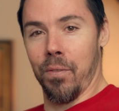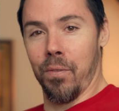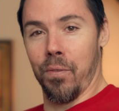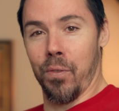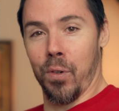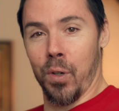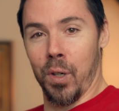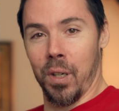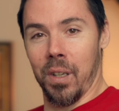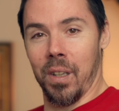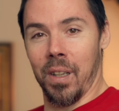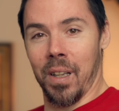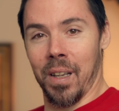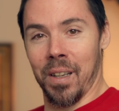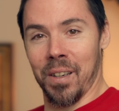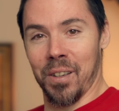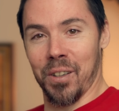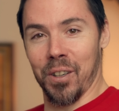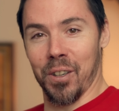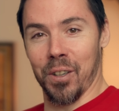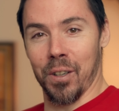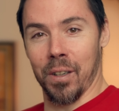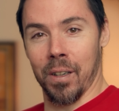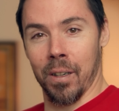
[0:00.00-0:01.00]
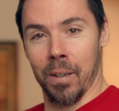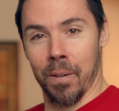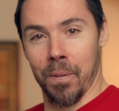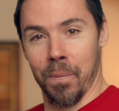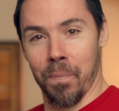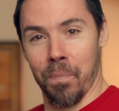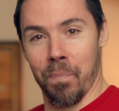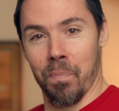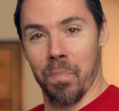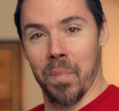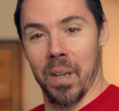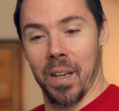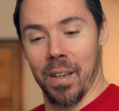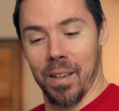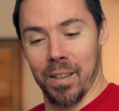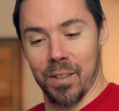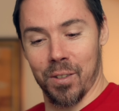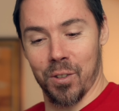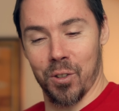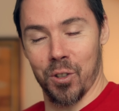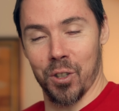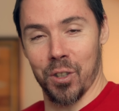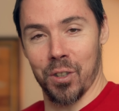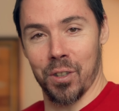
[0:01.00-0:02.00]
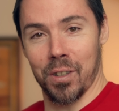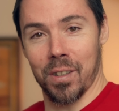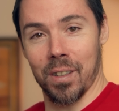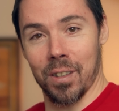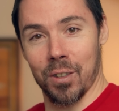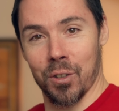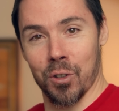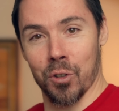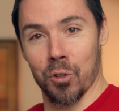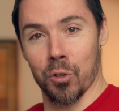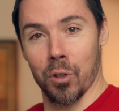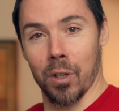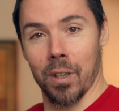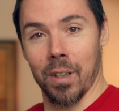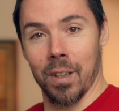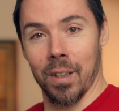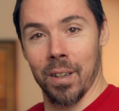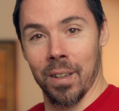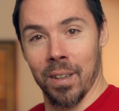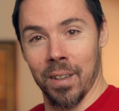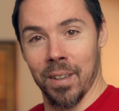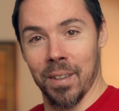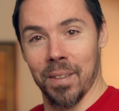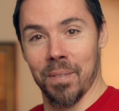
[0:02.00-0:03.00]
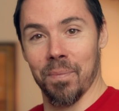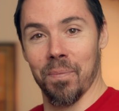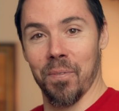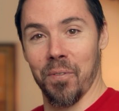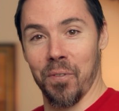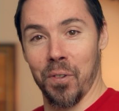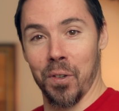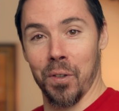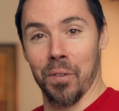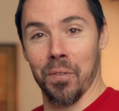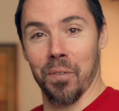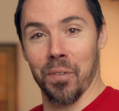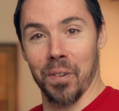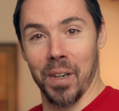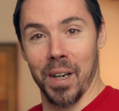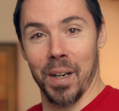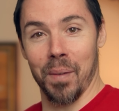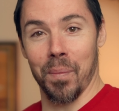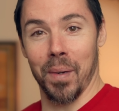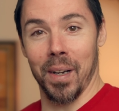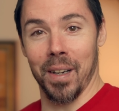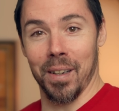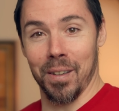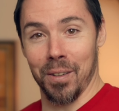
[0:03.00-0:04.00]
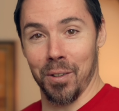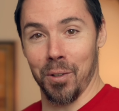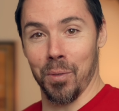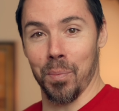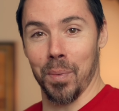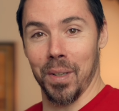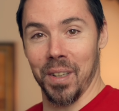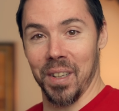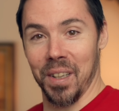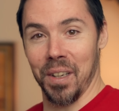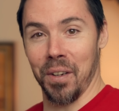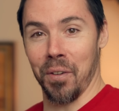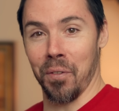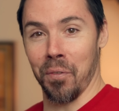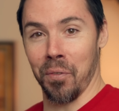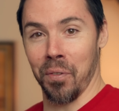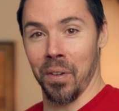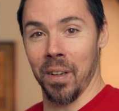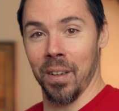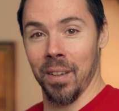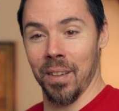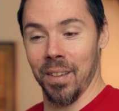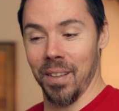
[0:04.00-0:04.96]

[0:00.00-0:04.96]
Voigtlander has just destroyed full frame. I do believe